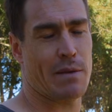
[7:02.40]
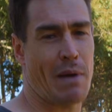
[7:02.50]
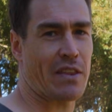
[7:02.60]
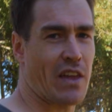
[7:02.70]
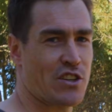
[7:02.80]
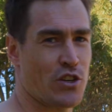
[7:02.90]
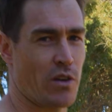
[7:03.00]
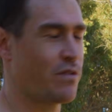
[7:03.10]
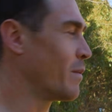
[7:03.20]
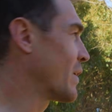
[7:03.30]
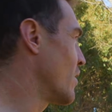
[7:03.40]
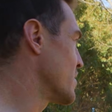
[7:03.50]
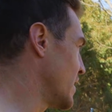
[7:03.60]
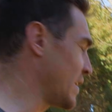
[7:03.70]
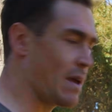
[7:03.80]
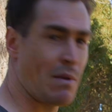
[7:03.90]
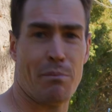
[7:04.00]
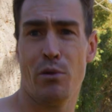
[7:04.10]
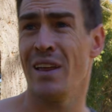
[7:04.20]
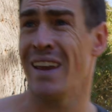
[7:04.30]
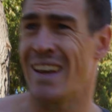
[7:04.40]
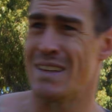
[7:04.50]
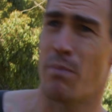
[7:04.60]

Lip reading: to make that shot from across the dam. A bull ant is